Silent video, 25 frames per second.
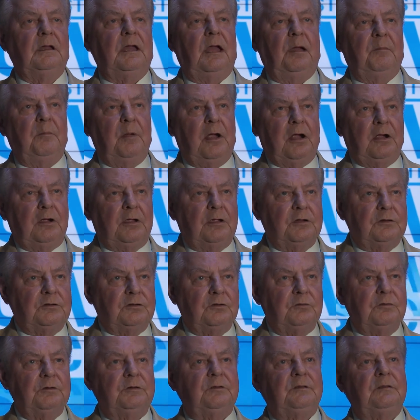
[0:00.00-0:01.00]
American
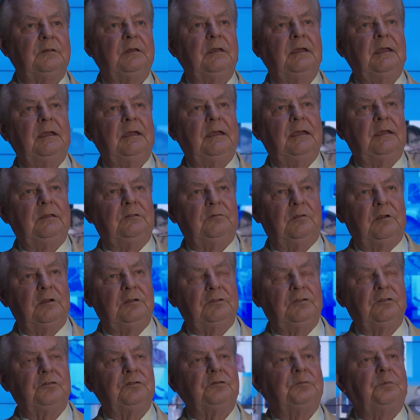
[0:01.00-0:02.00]
Jews,
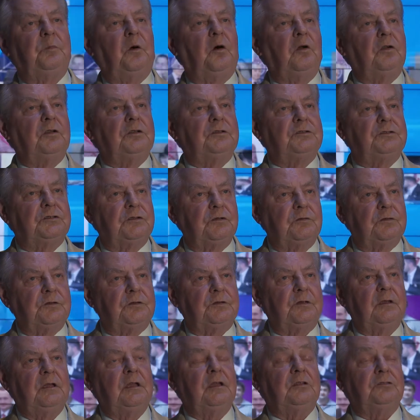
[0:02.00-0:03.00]
Israel Jews, Polish Jews,
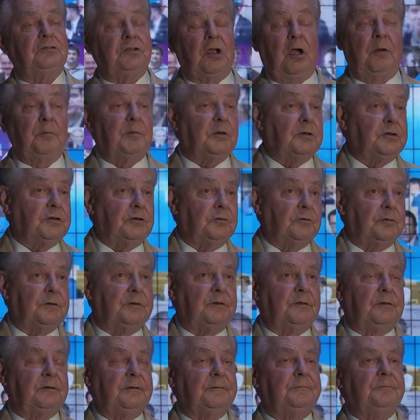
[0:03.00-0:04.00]
German Jews.
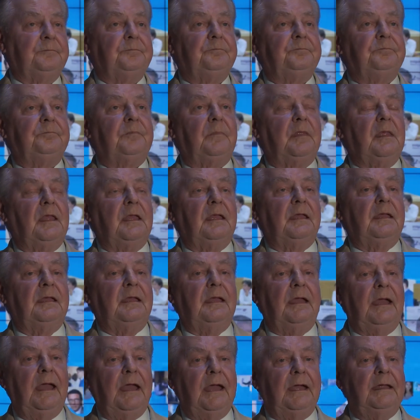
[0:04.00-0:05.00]

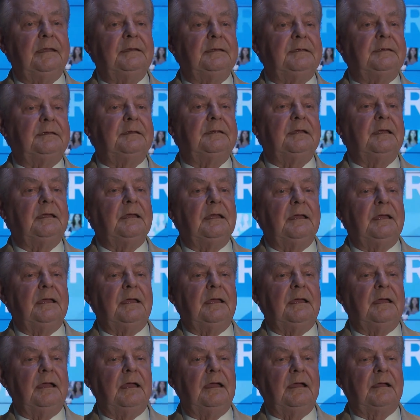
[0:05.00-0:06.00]
And
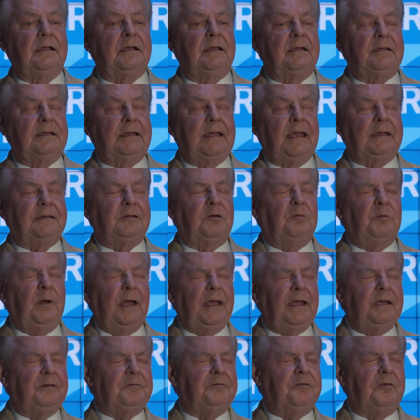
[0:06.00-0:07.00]
get
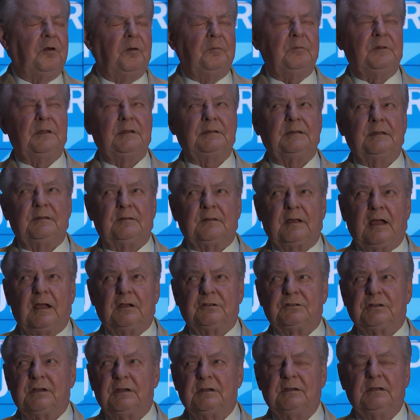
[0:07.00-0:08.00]
away from the
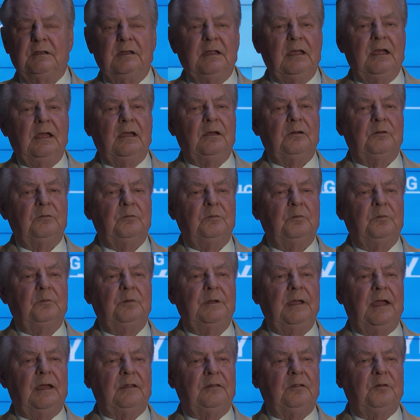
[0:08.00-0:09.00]
discussion,
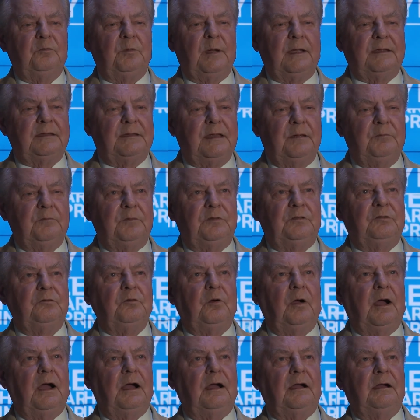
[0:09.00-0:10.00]
we are the victims,
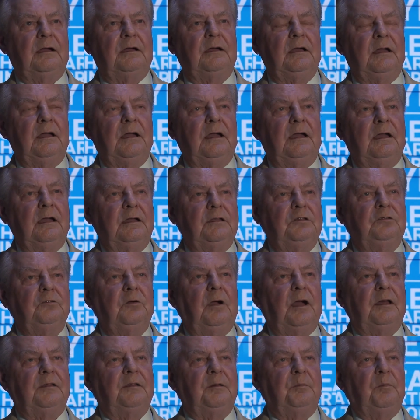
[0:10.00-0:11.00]
you are
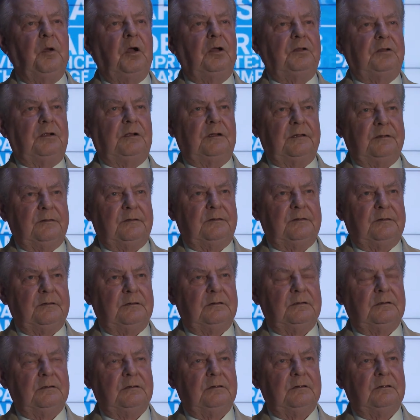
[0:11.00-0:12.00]
the murderers.
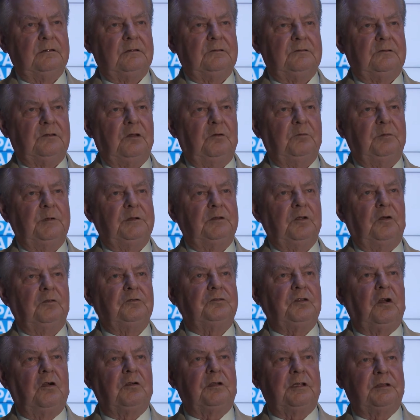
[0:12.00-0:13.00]
So we
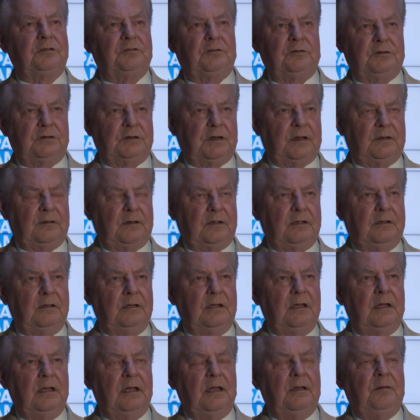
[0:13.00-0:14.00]
don't talk to each other.
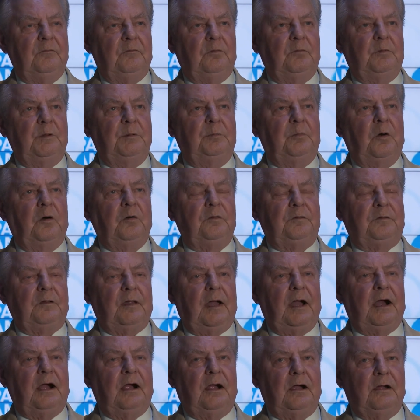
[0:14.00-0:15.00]
We both
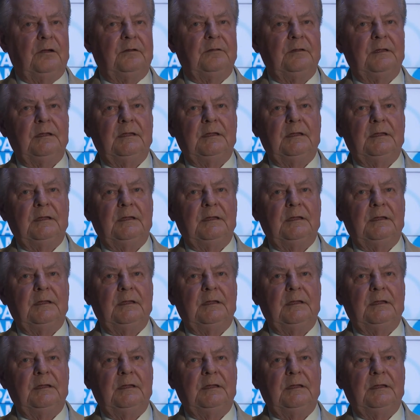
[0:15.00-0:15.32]
are